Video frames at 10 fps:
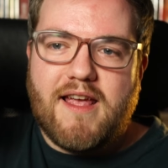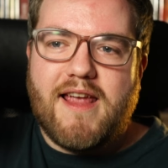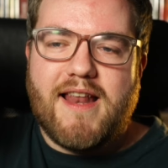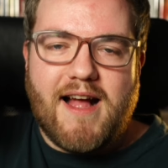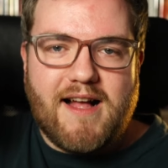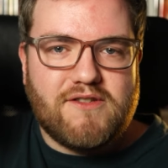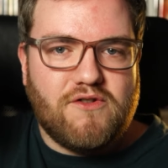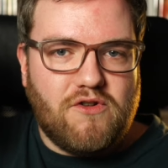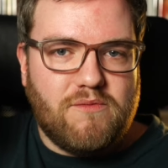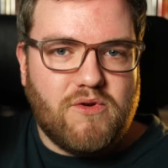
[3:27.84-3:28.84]
it has
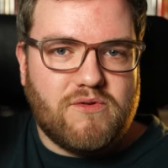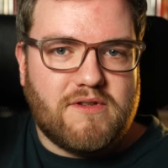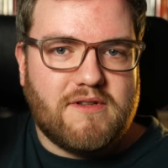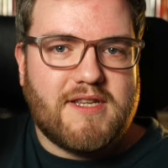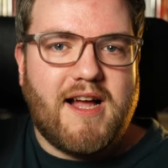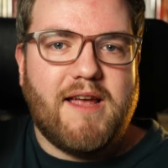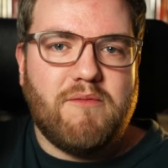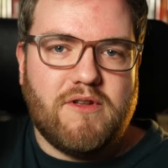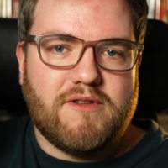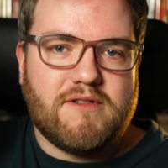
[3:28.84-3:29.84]
an almost
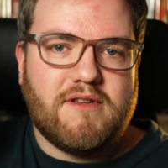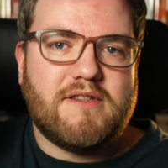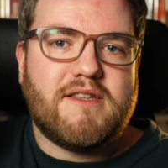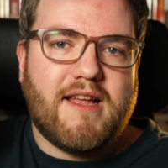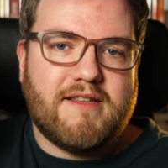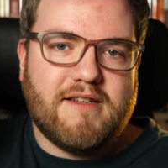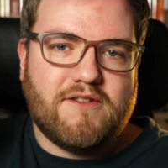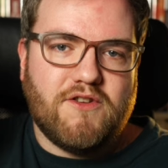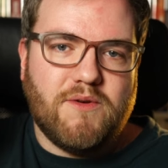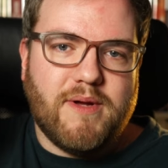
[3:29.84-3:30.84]
timeless
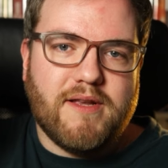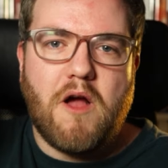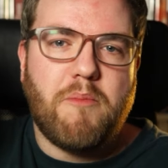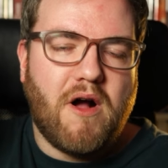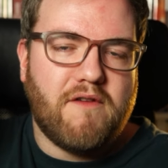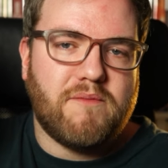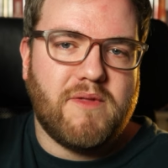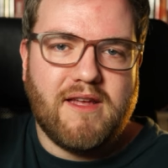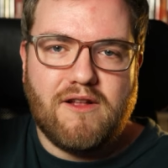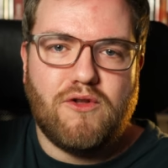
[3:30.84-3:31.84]
aesthetic to it. Apart from
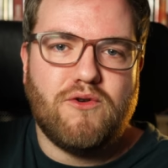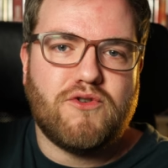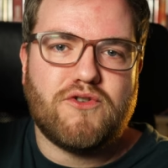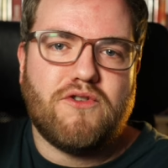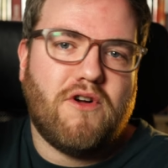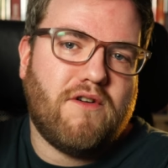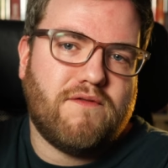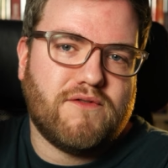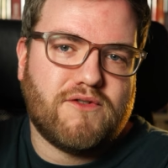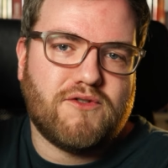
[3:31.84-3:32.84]
the inclusion
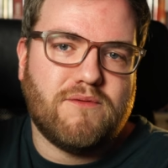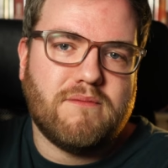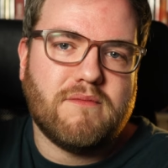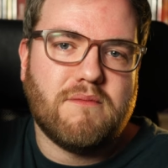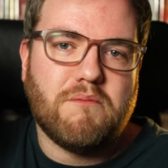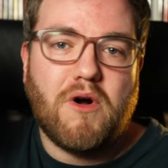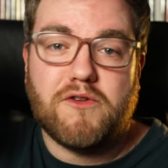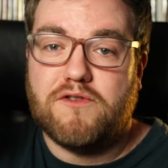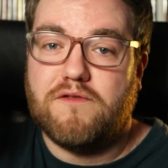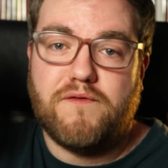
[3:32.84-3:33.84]
of some
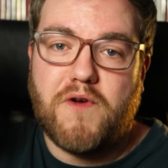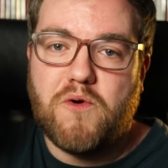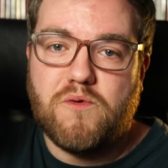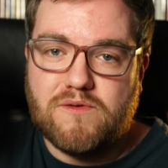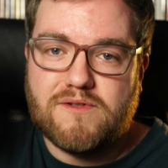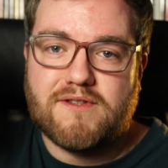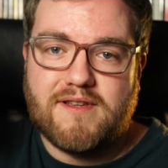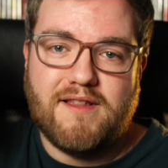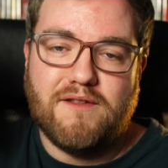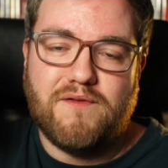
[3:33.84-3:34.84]
modern phones
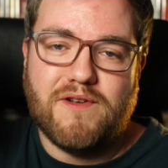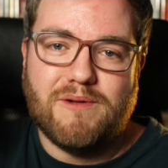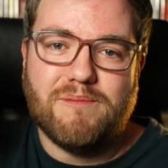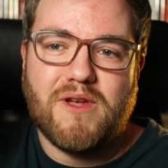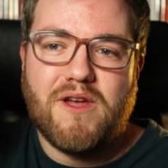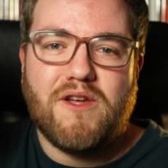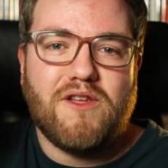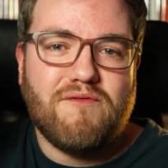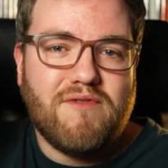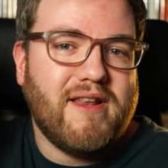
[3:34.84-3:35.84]
in the film,
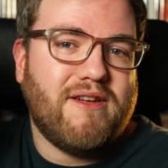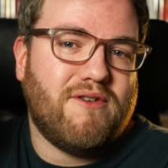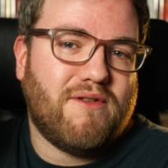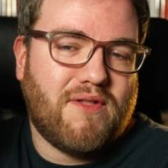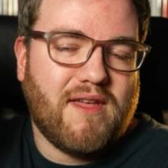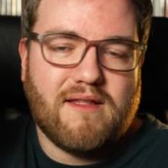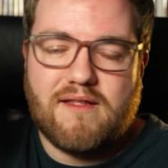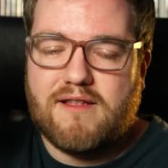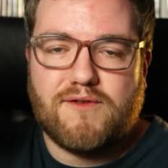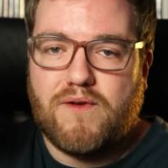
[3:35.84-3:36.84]
you really could think
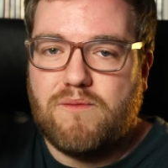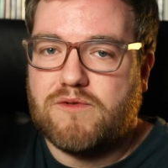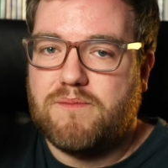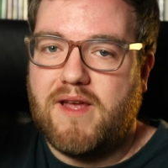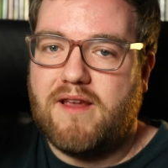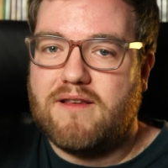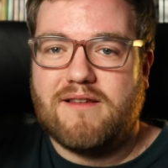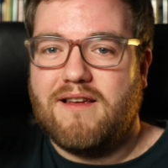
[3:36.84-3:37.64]
that this film was made